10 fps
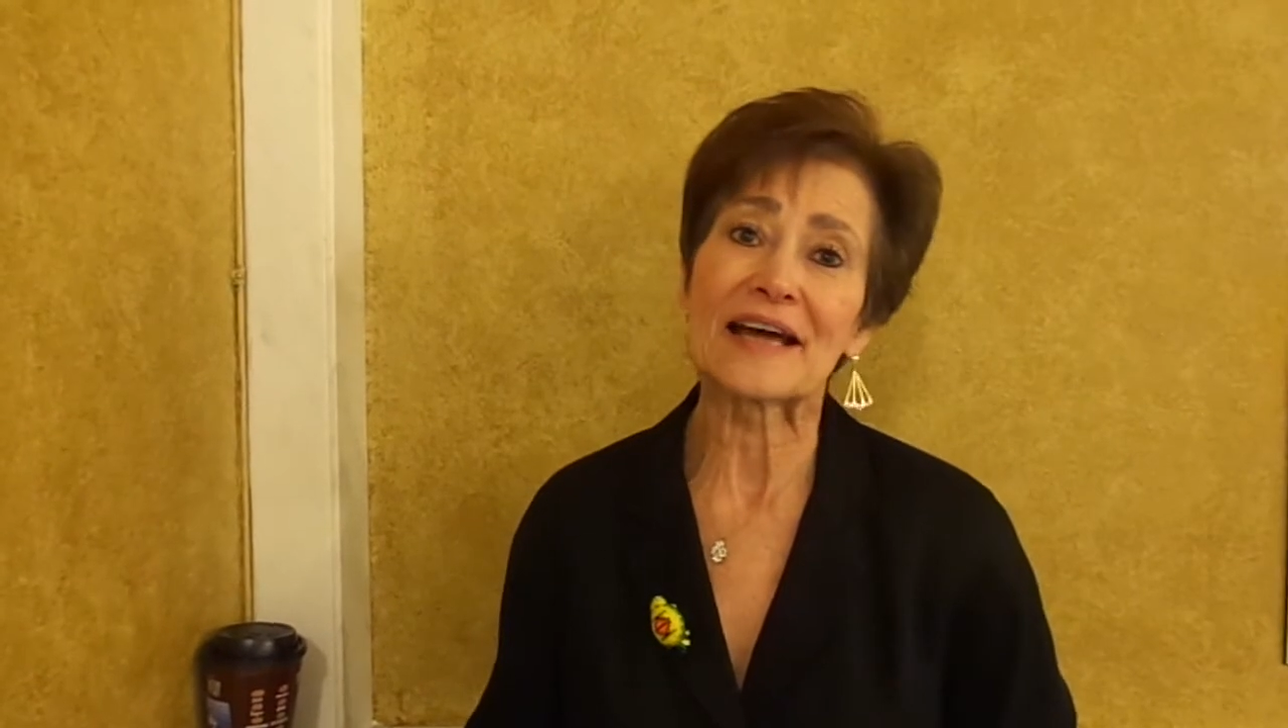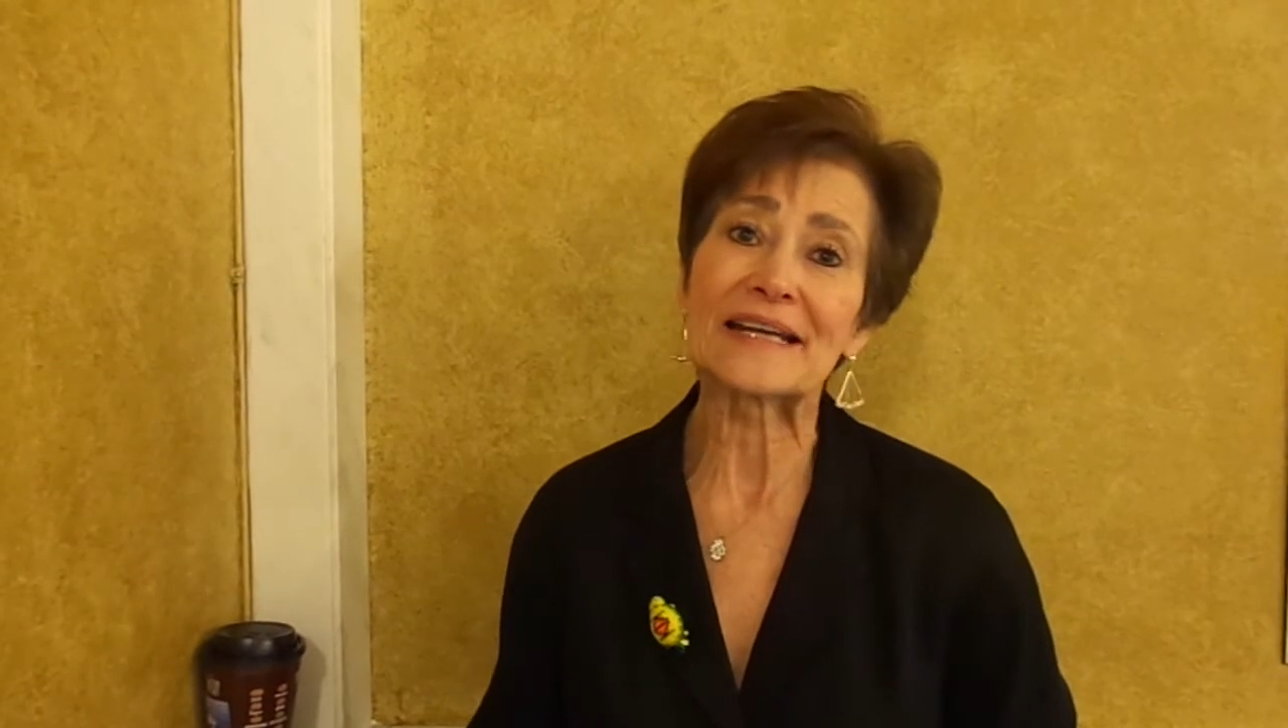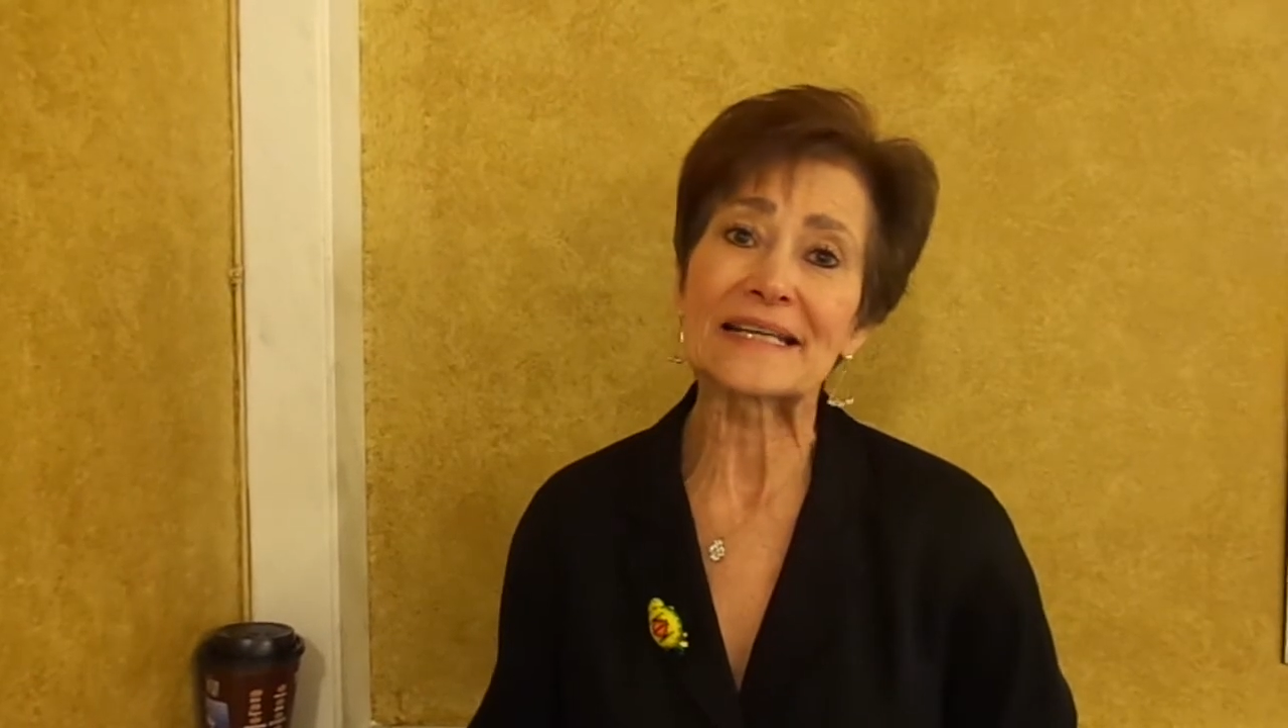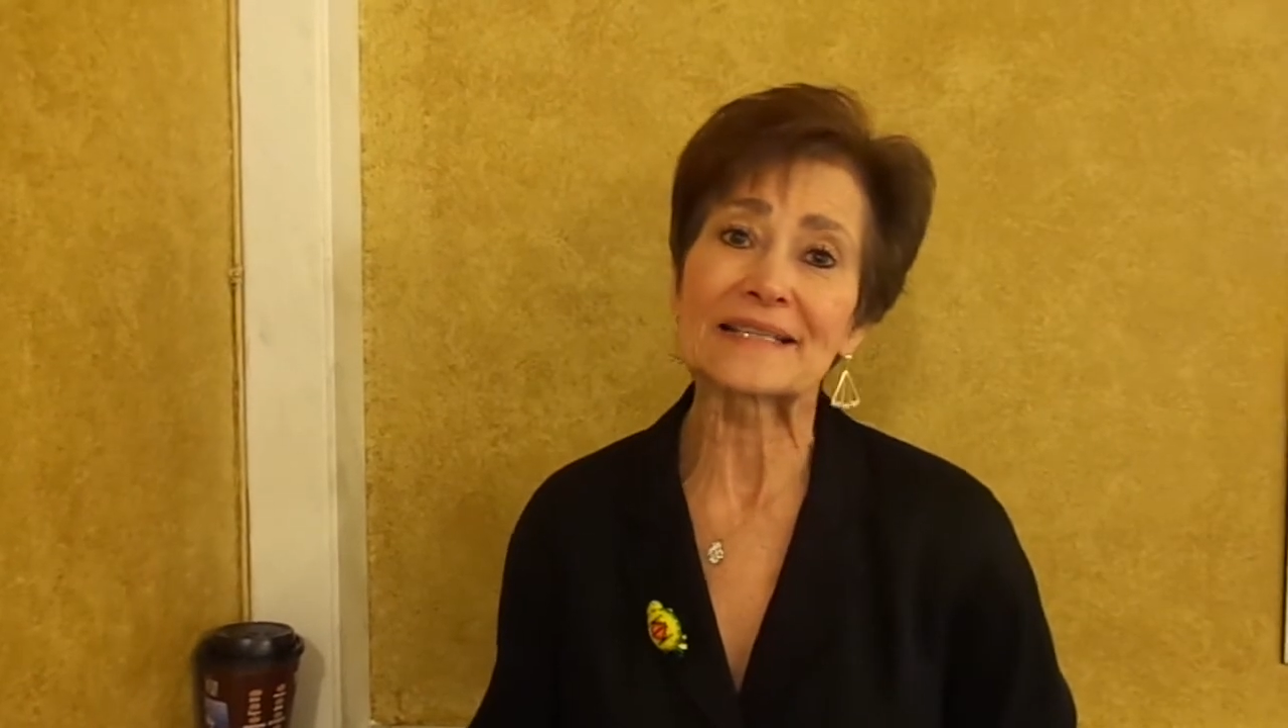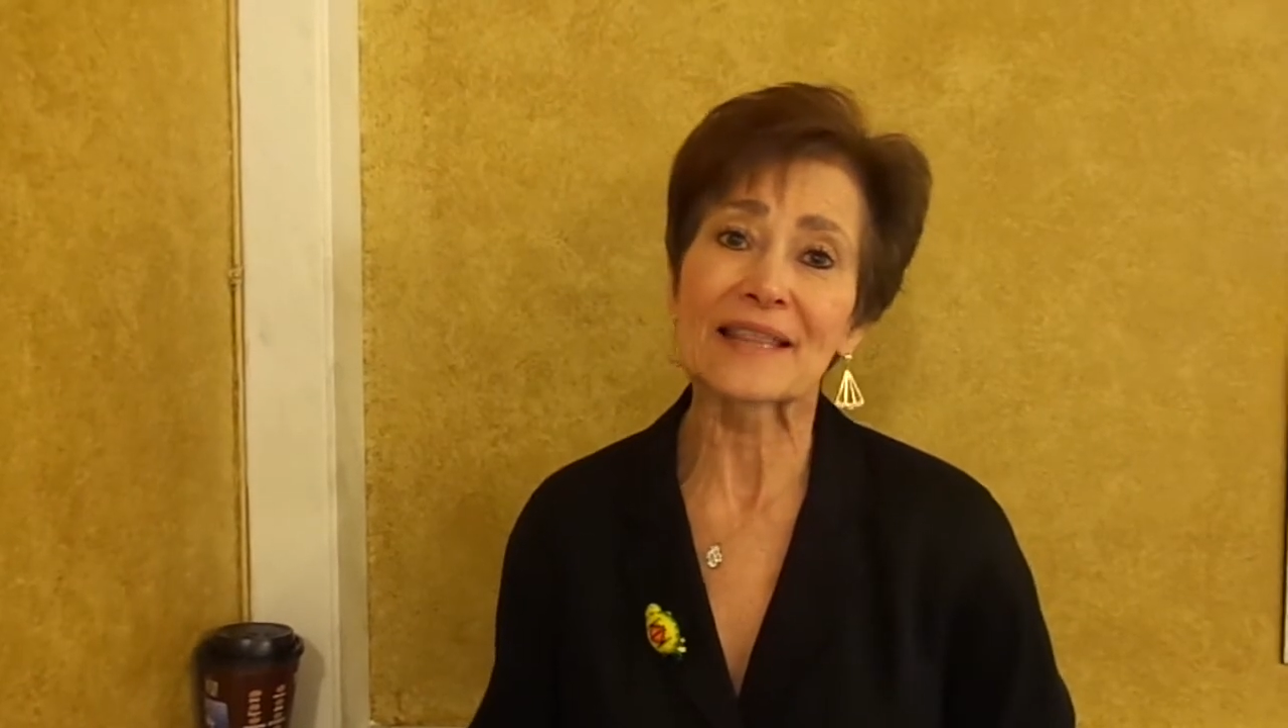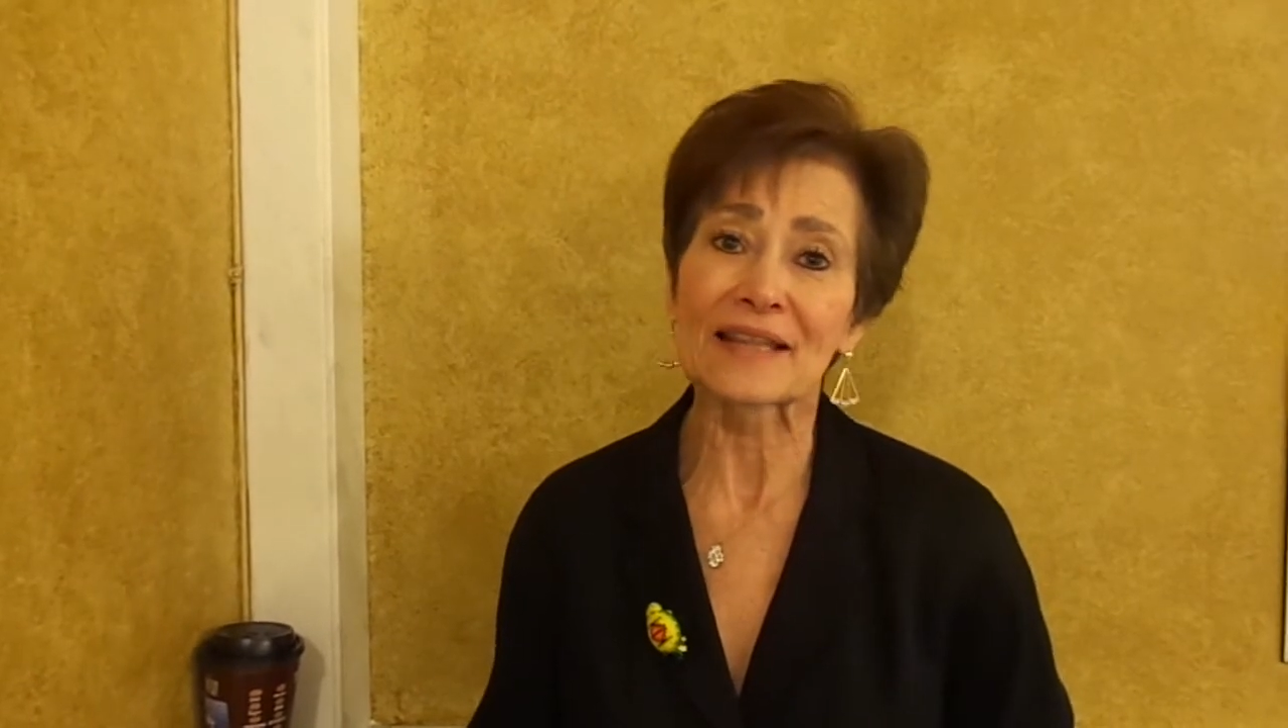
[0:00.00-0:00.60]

90th